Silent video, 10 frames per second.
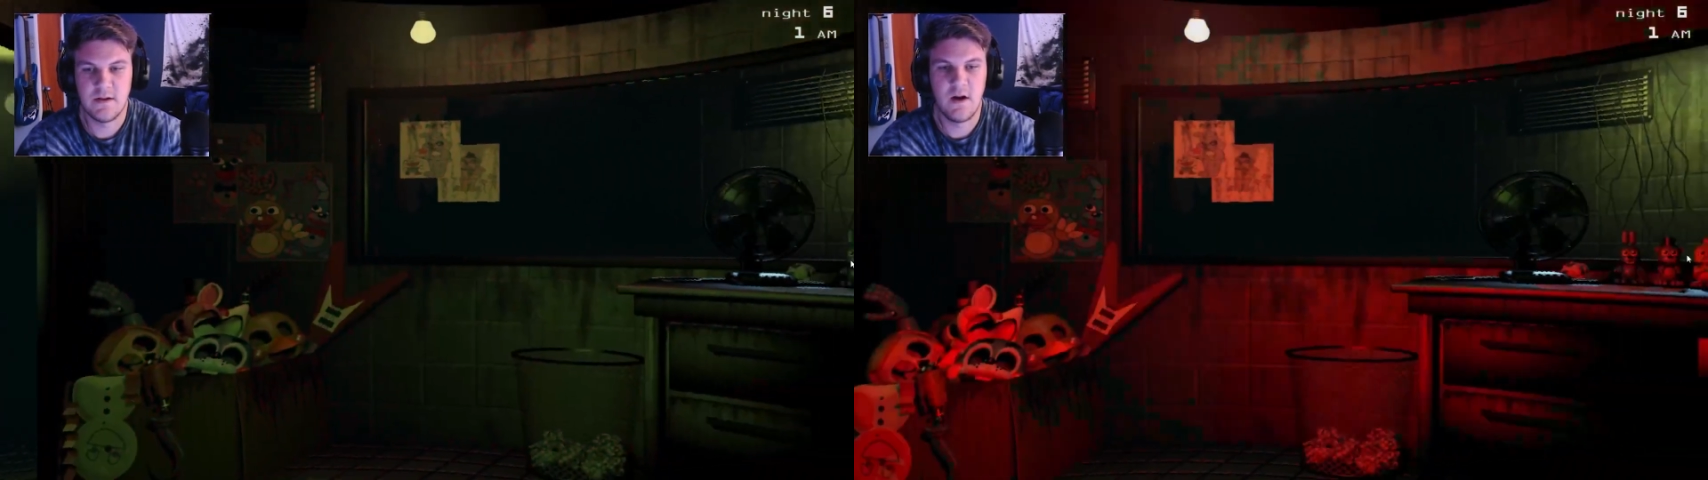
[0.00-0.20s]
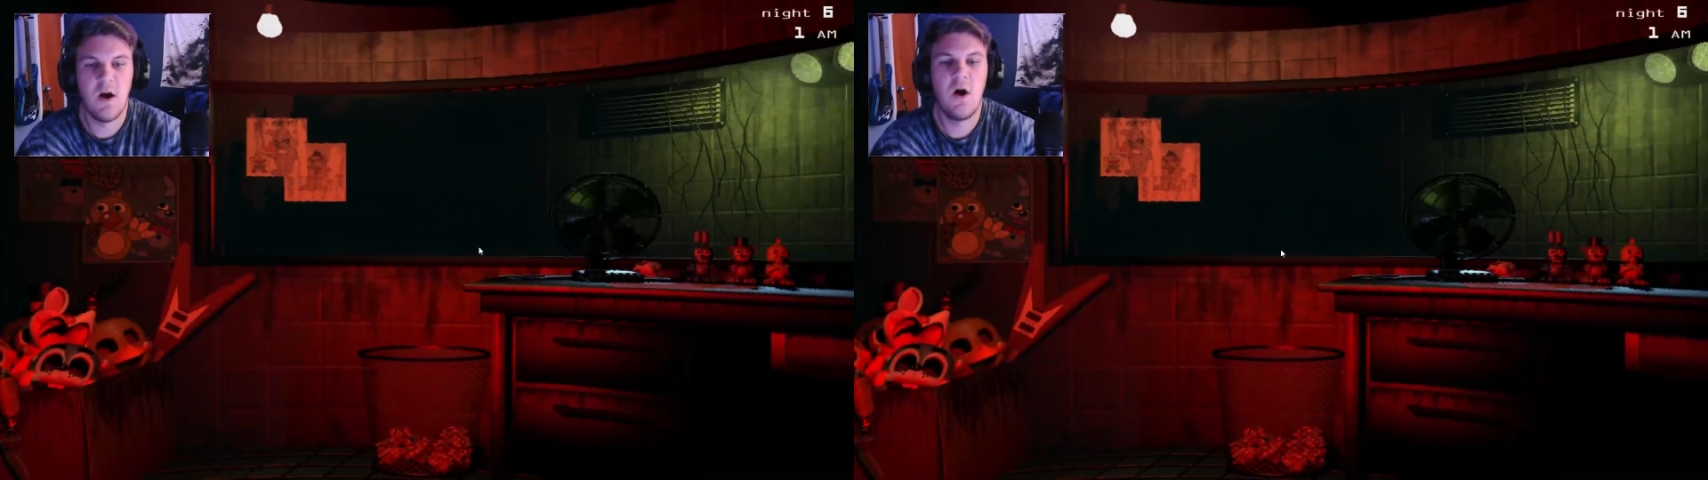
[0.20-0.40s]

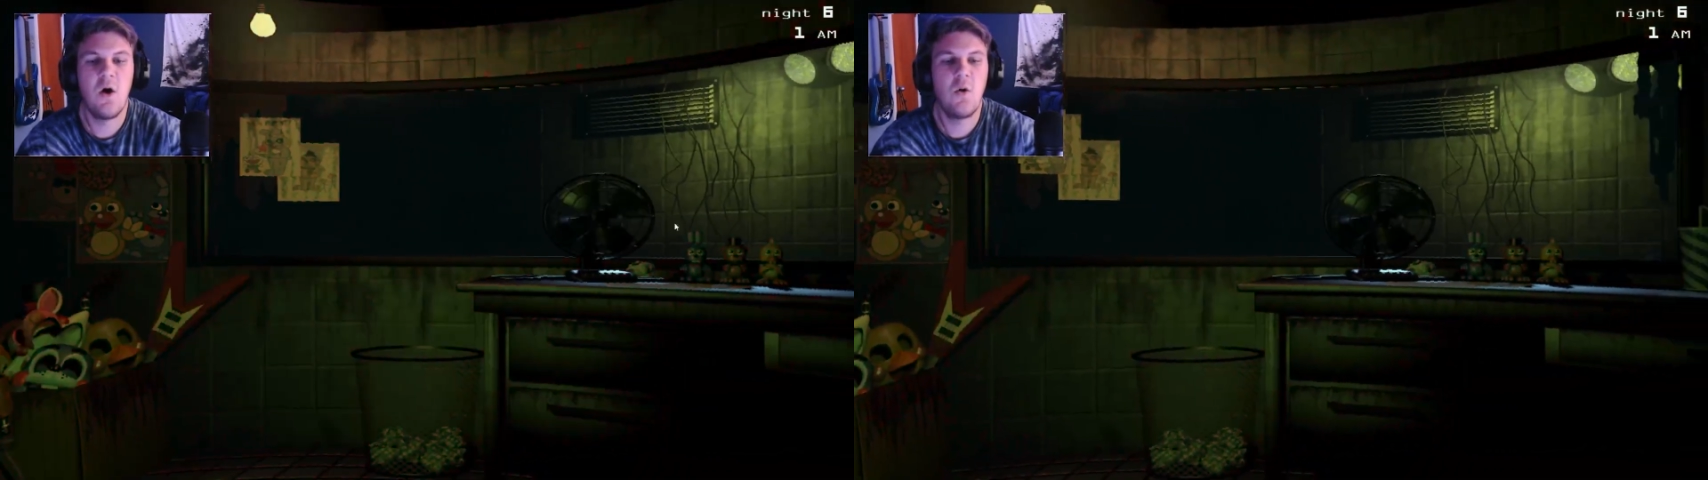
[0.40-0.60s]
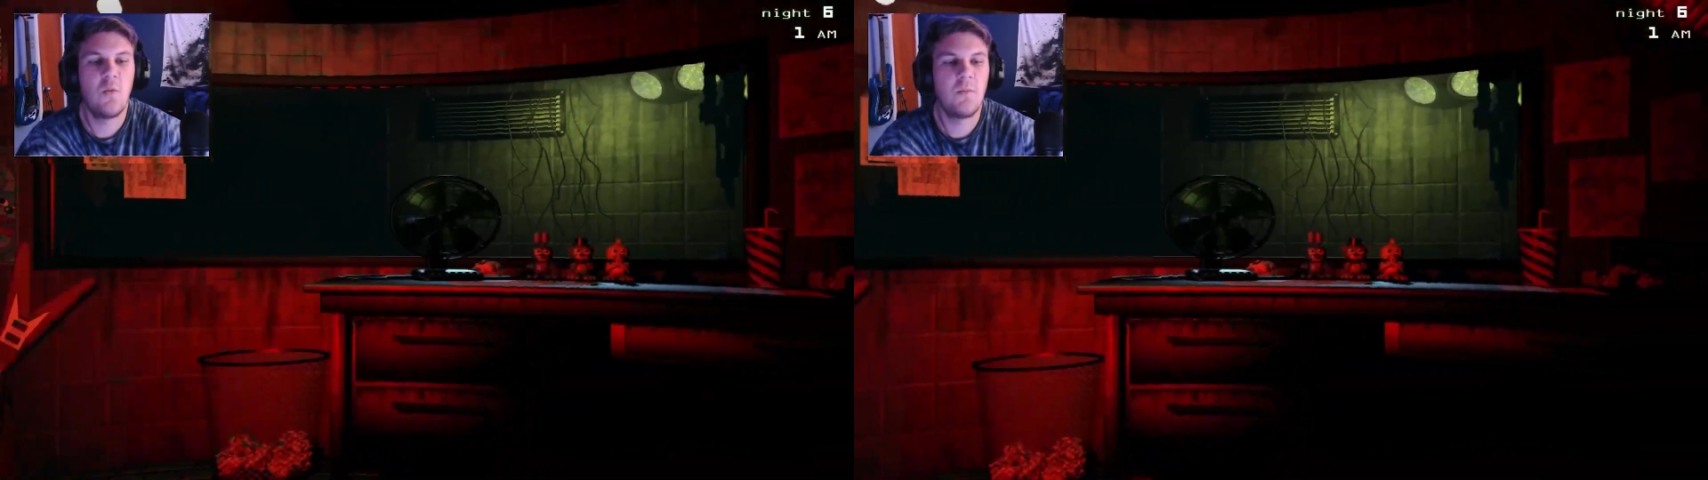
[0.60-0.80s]

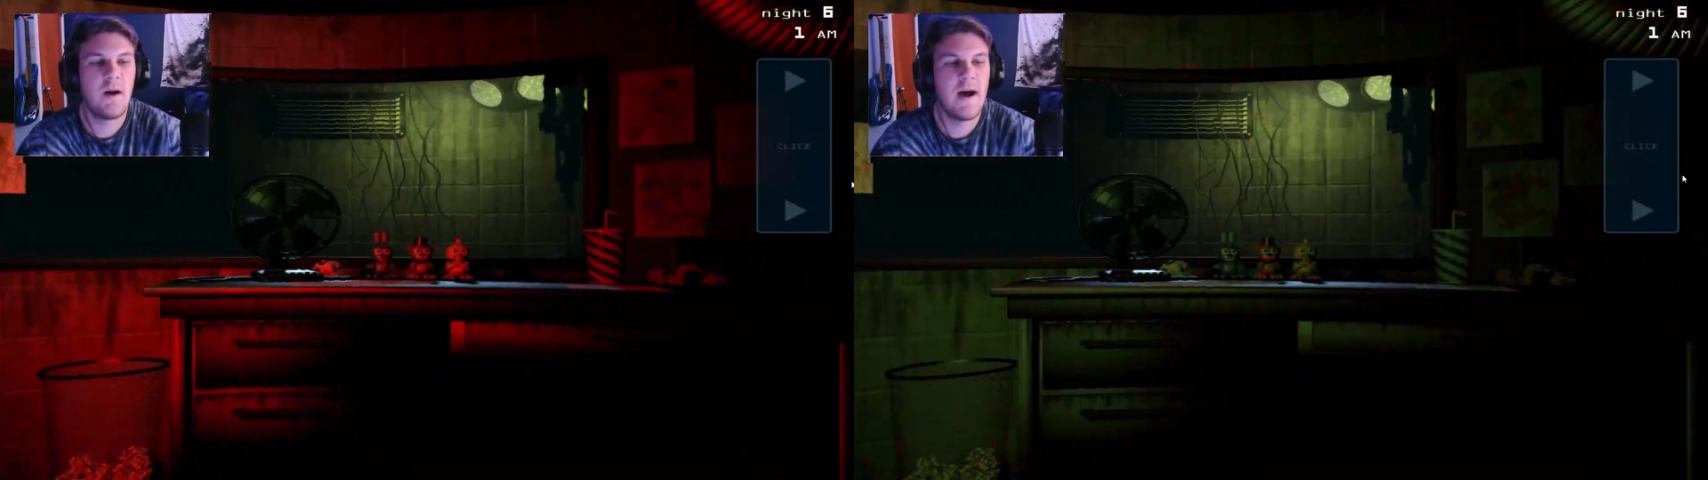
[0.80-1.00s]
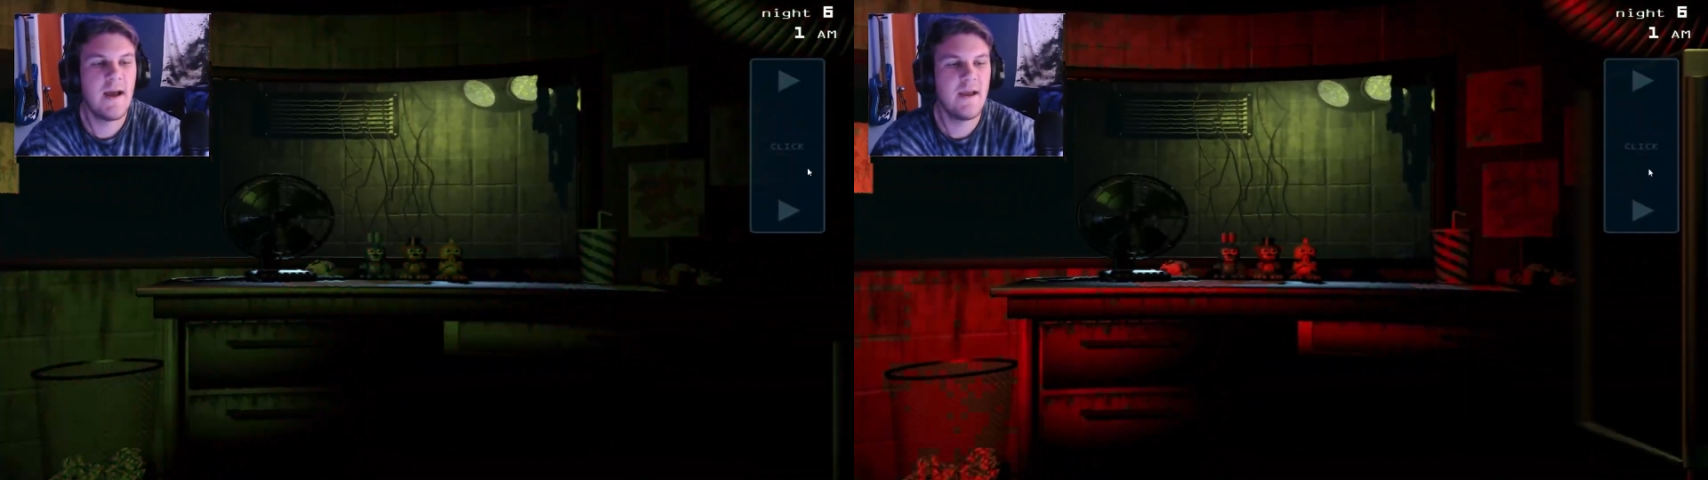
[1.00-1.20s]
Oh
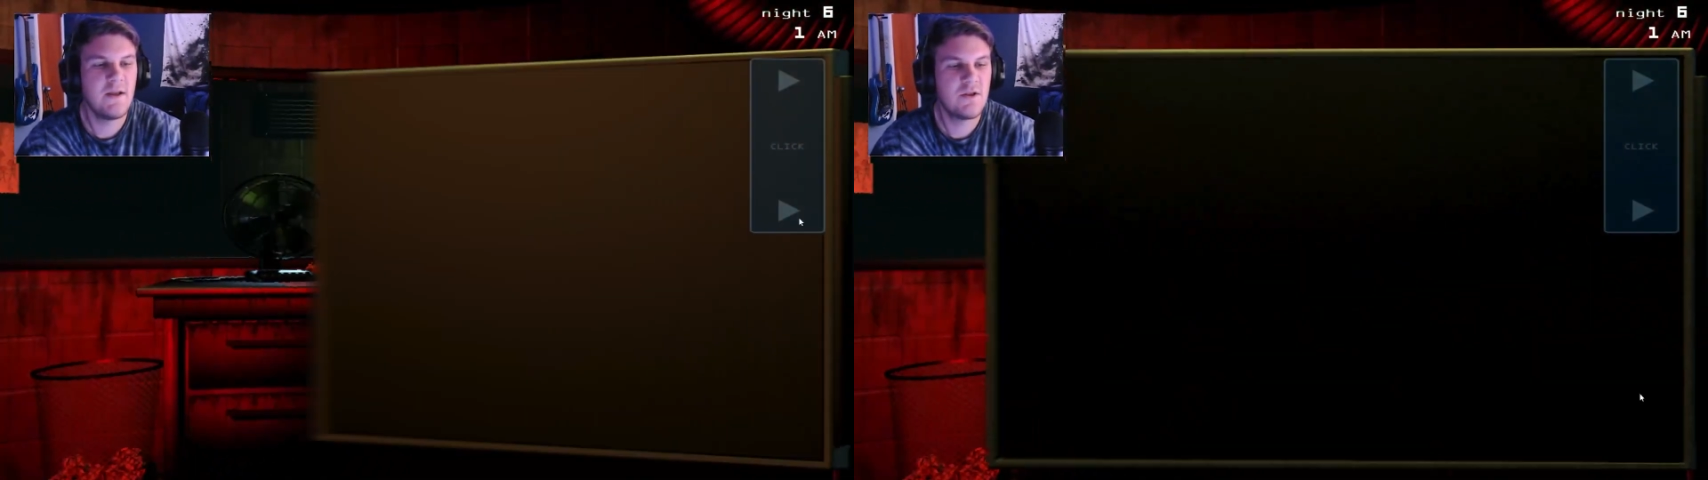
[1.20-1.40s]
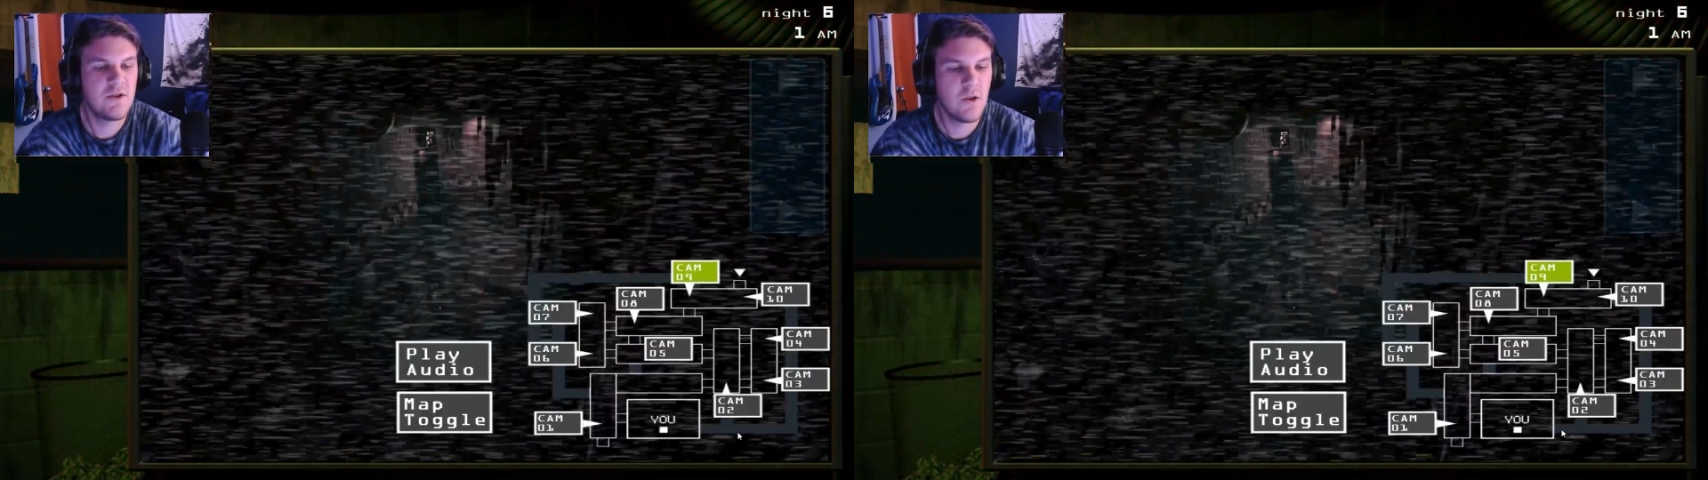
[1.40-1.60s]

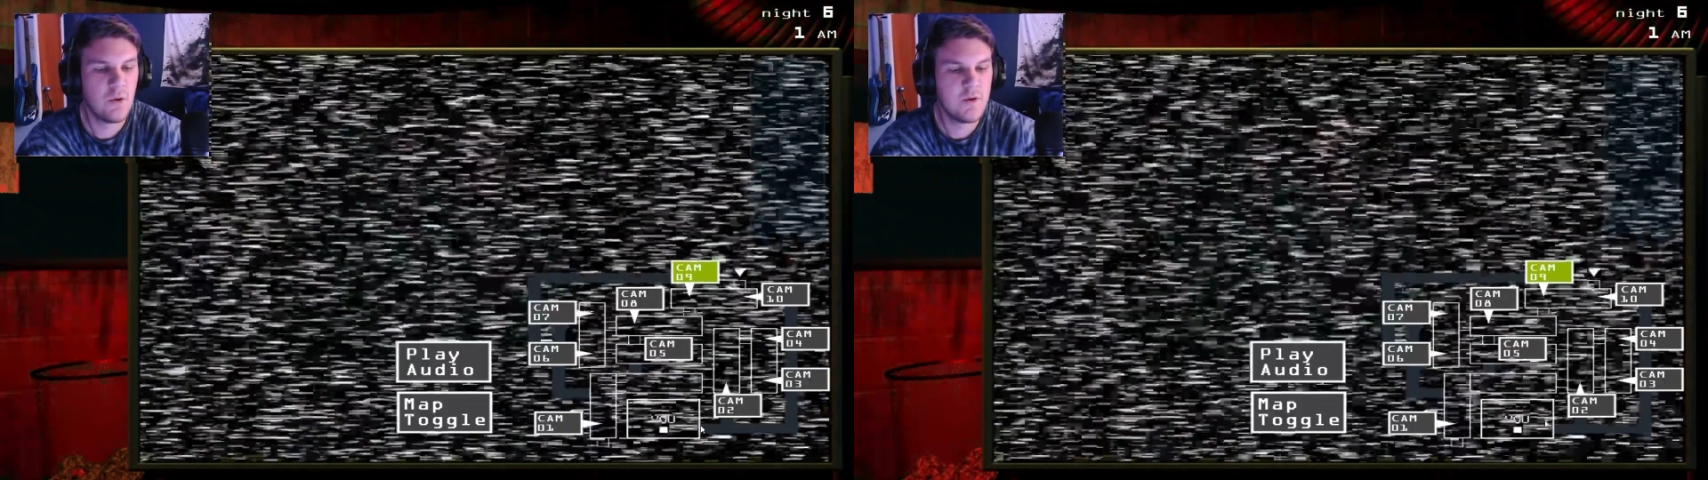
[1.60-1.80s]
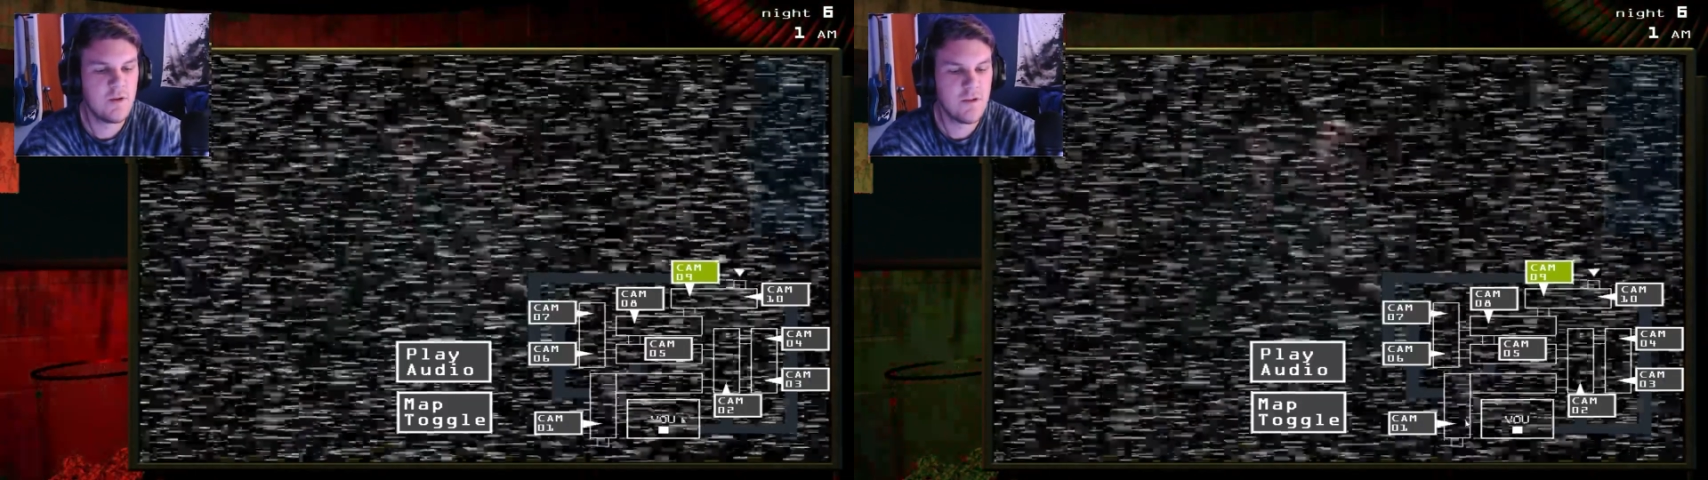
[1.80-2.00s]
my lordy